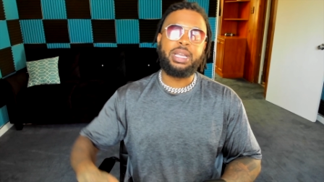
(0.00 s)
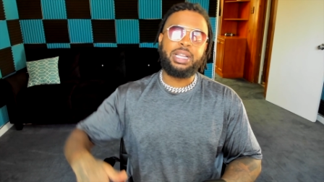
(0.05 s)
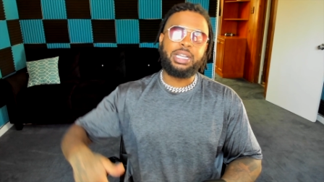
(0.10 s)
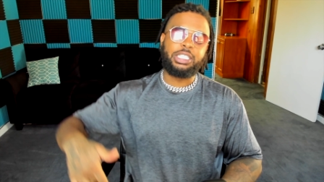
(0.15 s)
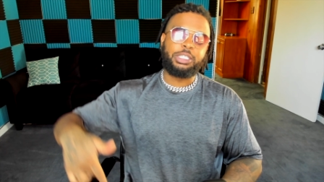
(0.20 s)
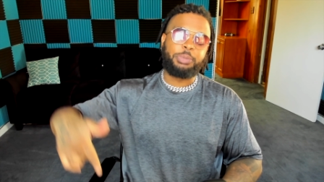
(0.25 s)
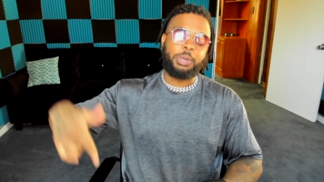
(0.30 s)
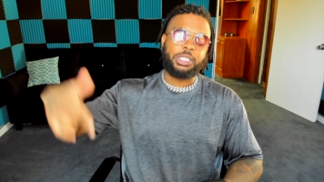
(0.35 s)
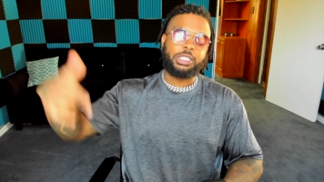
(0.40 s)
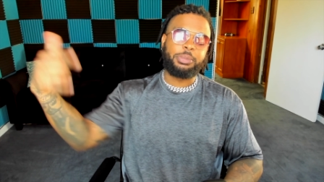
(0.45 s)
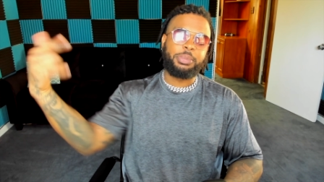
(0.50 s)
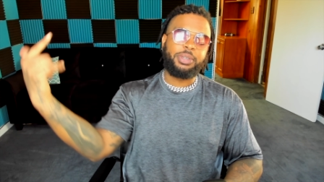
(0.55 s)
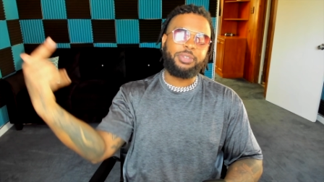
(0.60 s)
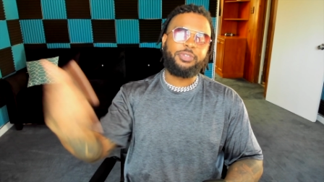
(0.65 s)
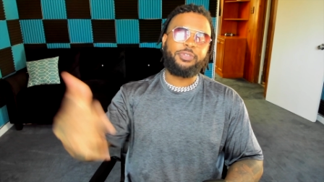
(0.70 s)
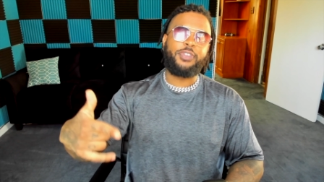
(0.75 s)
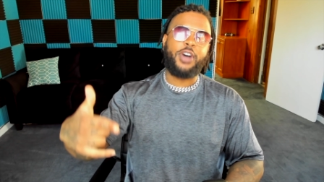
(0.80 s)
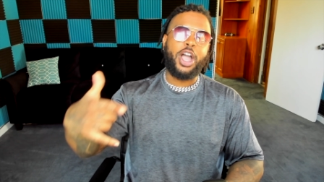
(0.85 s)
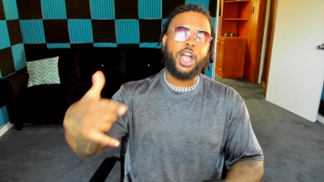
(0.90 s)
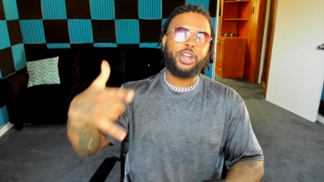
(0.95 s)
It's about to be
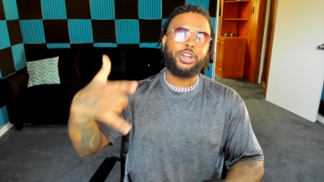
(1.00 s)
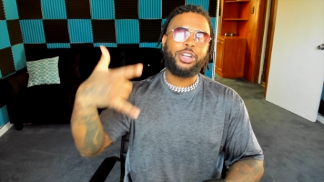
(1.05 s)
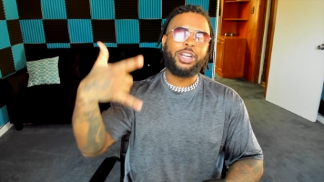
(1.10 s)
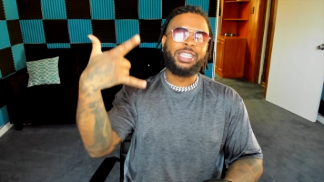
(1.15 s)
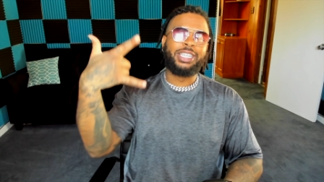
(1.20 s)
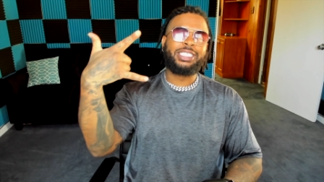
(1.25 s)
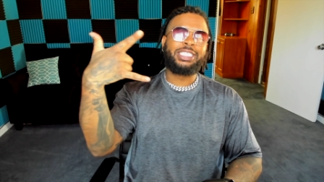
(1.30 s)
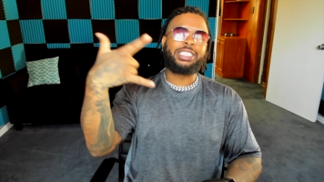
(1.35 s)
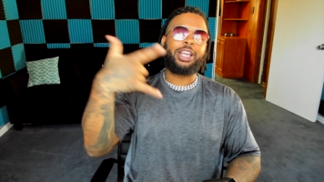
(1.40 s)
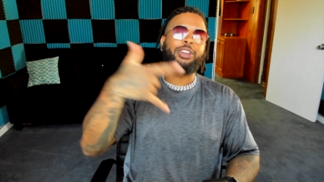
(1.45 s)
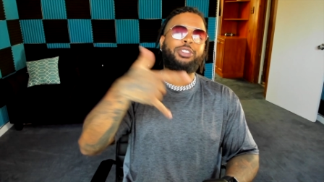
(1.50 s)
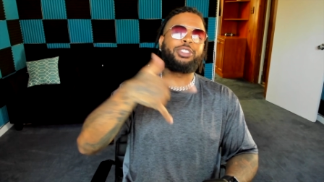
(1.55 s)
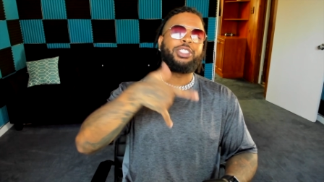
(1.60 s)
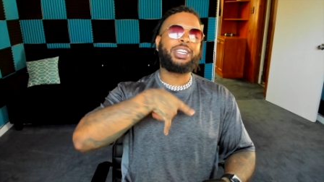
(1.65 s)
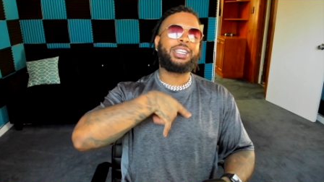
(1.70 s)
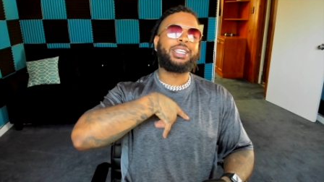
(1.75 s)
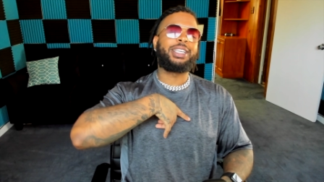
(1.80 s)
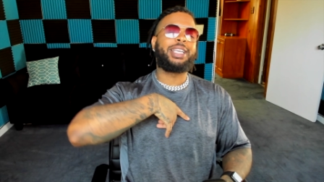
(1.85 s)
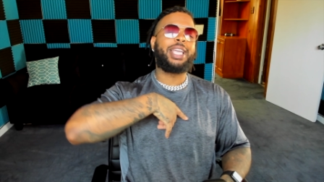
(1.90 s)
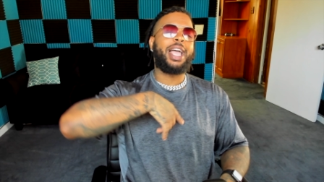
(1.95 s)
fire. Shout out to
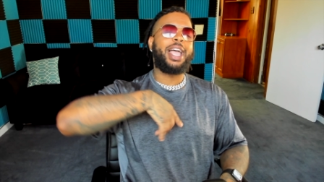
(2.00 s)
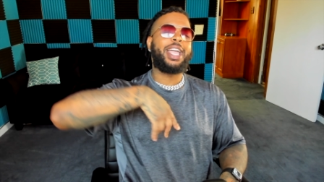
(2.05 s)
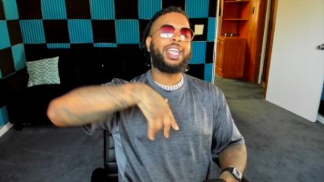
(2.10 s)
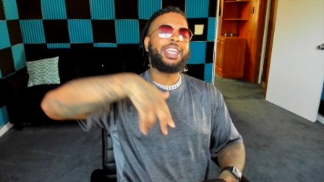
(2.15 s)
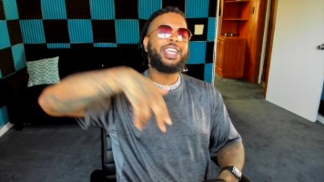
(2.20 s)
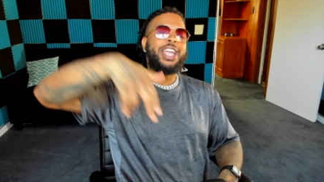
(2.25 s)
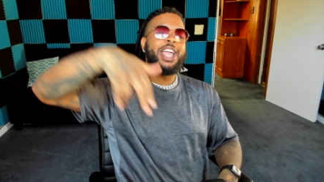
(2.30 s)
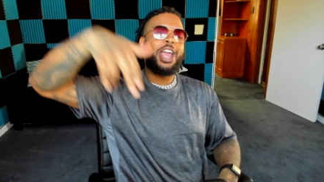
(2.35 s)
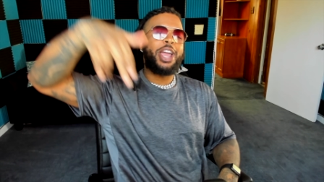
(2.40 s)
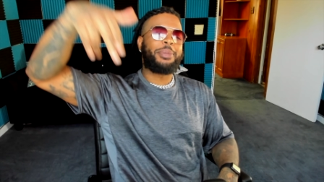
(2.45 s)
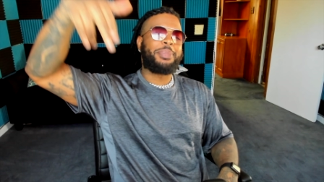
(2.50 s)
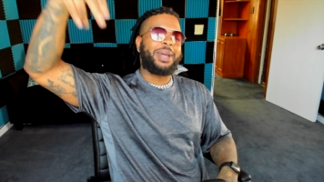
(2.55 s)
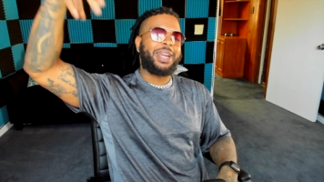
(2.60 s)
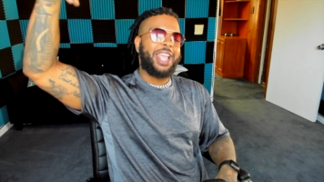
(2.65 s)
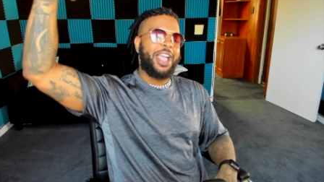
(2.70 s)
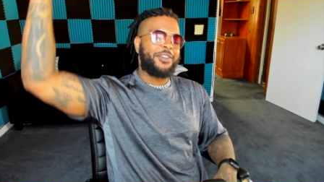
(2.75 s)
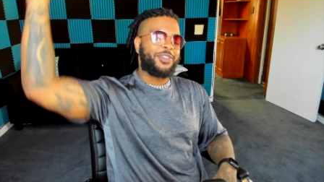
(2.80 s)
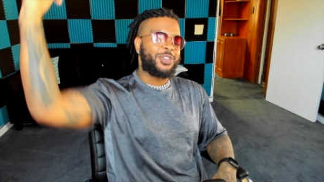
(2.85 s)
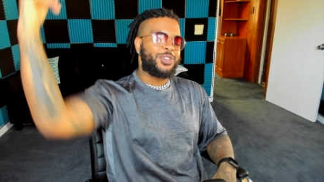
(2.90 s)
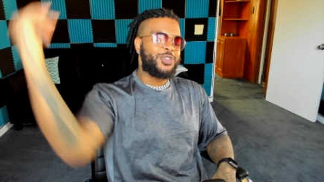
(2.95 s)
the gang. Everybody
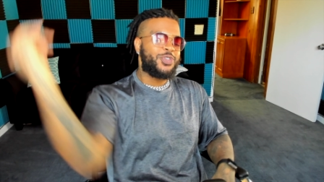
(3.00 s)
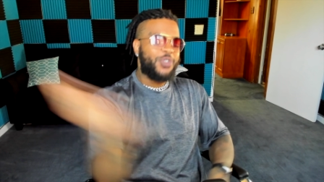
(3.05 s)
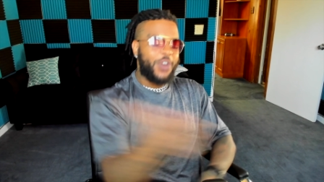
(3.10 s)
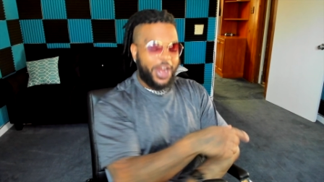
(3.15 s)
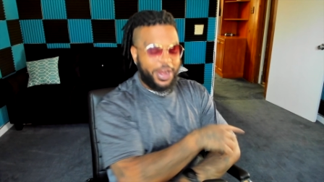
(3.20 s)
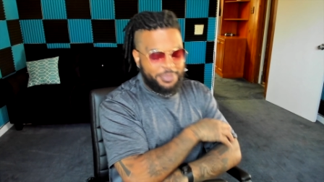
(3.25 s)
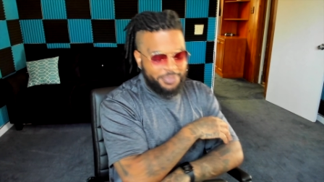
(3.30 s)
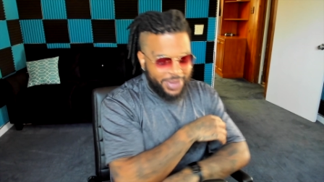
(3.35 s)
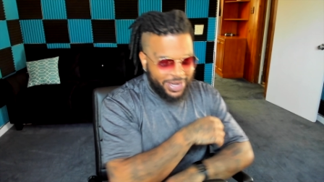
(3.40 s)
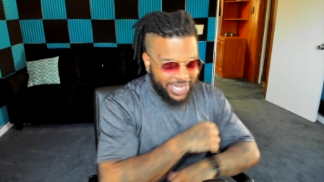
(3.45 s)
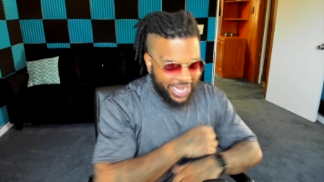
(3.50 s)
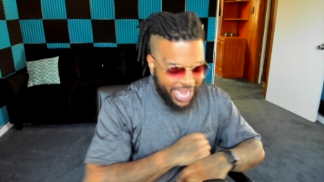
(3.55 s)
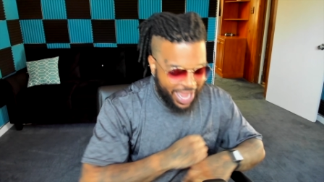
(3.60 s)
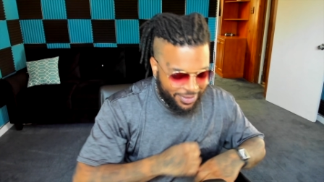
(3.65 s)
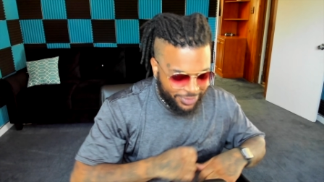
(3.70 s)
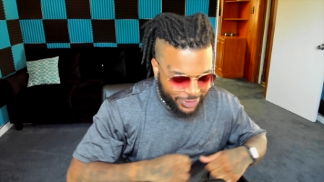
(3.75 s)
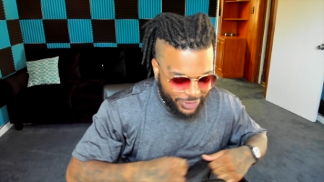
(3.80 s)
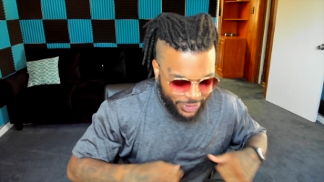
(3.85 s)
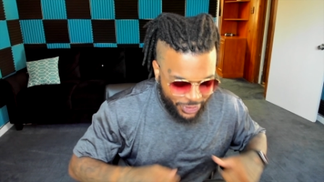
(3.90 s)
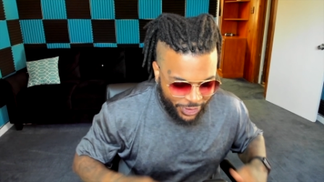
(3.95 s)
have a great Monday.
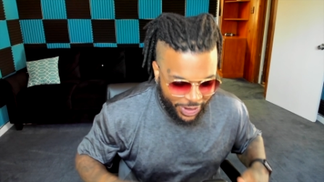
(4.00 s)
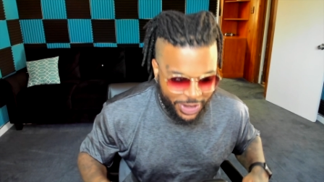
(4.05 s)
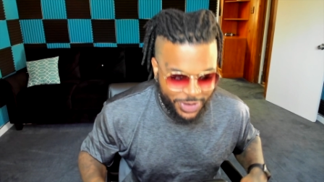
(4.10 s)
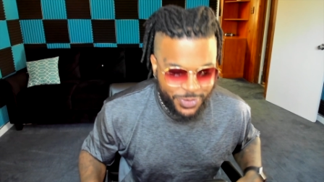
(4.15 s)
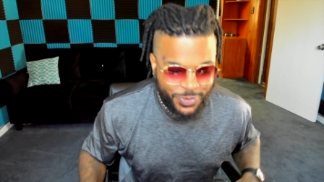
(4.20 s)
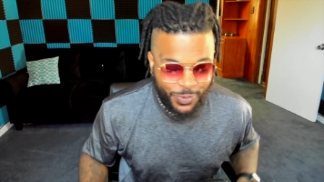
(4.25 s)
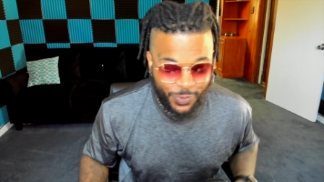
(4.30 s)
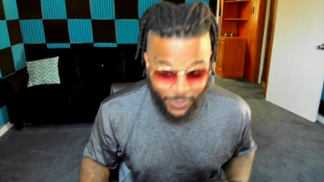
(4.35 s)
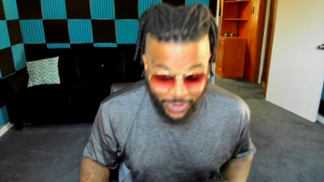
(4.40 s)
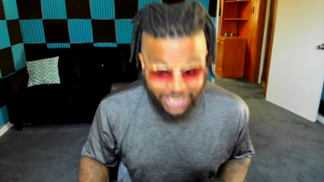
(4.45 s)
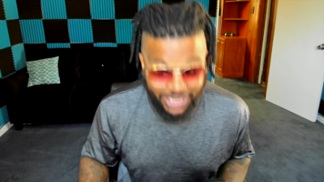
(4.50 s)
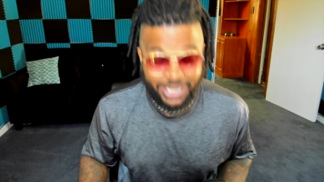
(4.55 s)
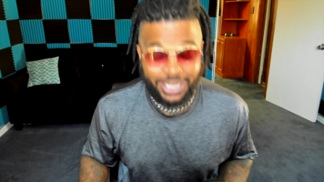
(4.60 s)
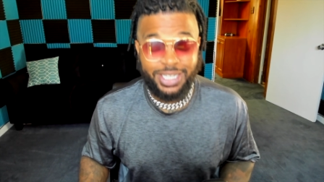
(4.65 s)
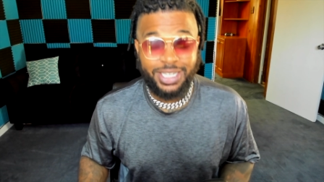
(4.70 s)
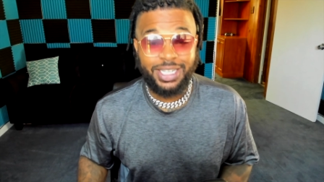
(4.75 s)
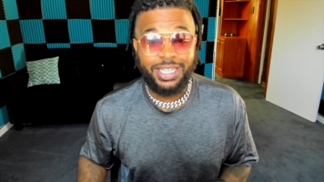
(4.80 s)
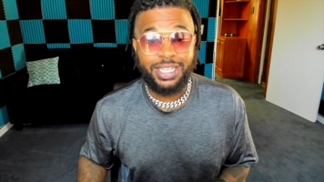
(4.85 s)
Have a great week.